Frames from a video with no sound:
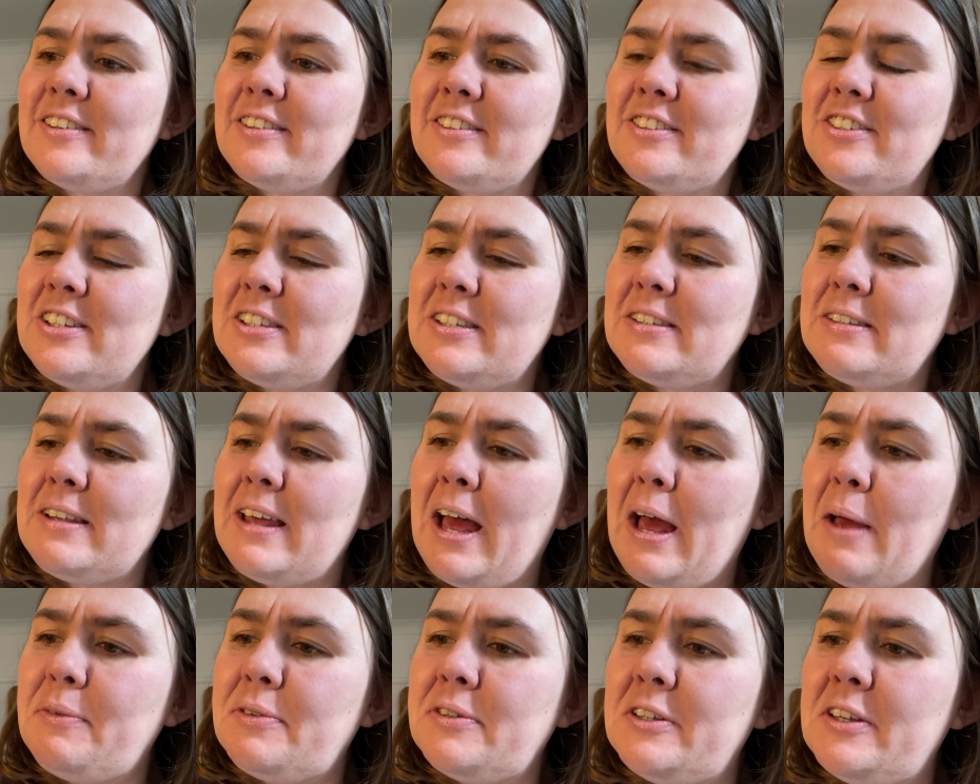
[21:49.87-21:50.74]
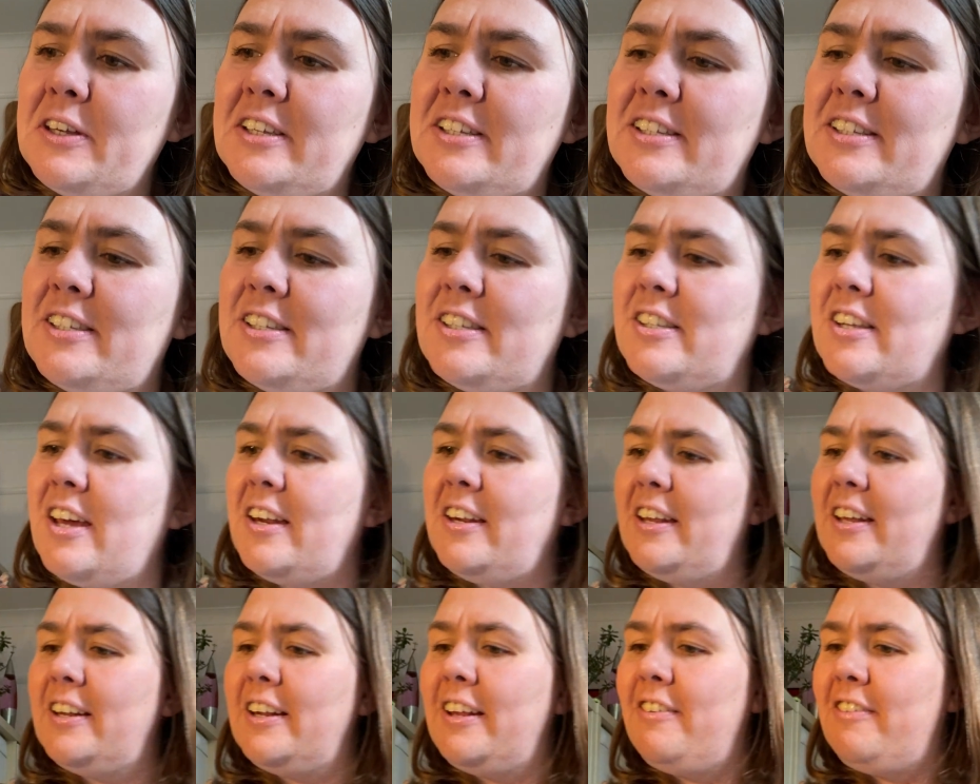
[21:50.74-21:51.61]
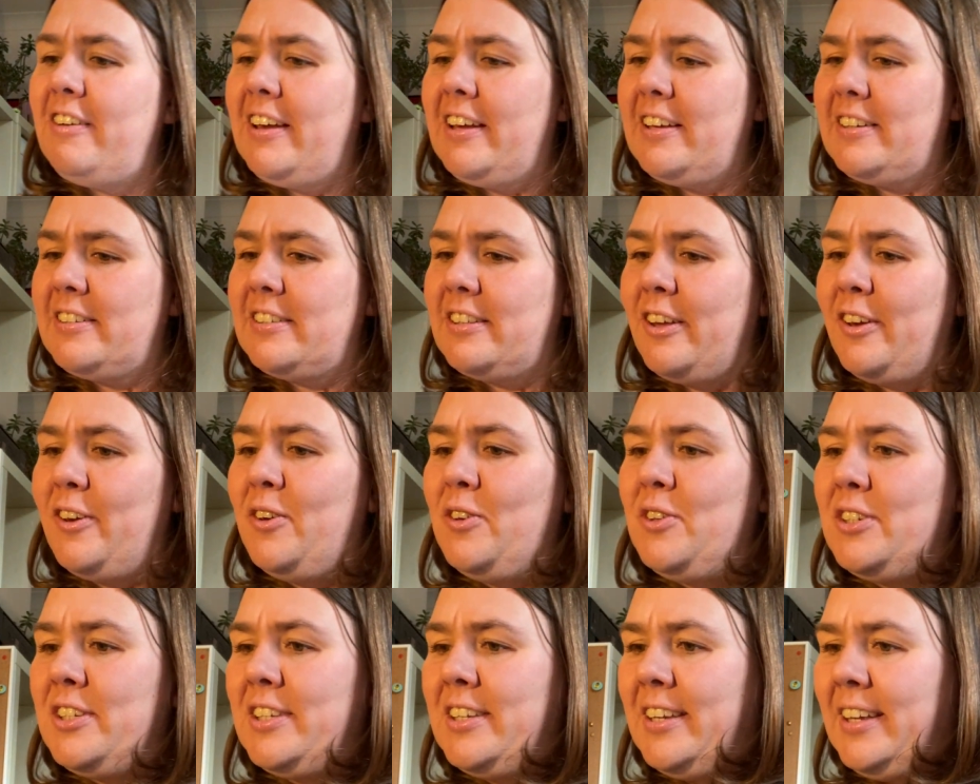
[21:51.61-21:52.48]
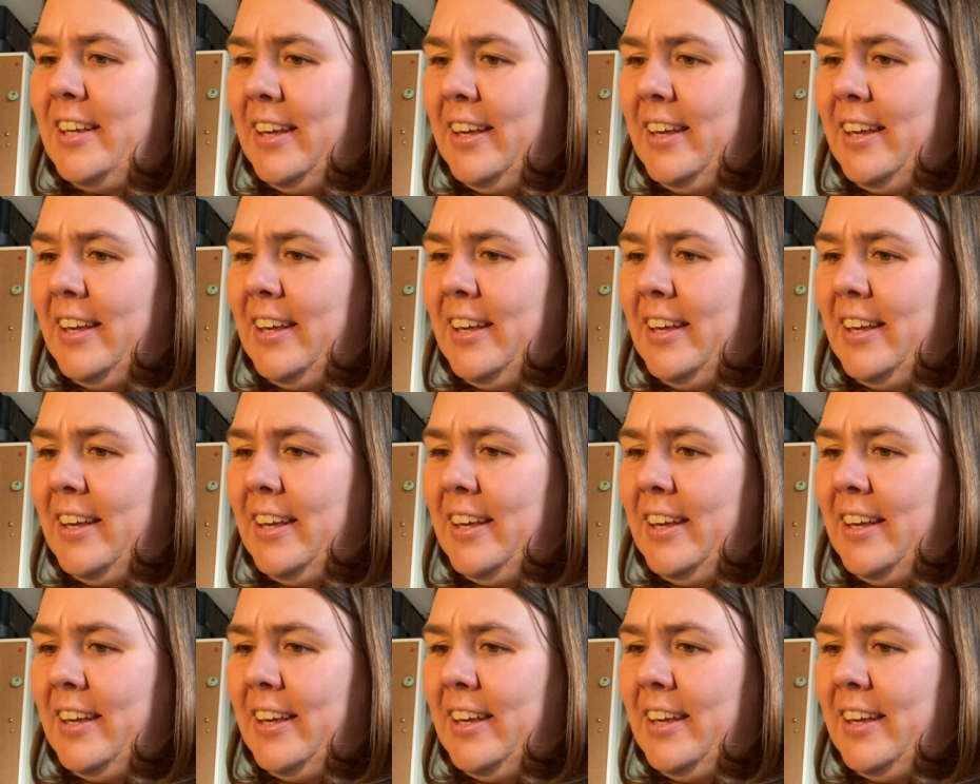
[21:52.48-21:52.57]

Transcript: Just absolutely stunning lyrics, those.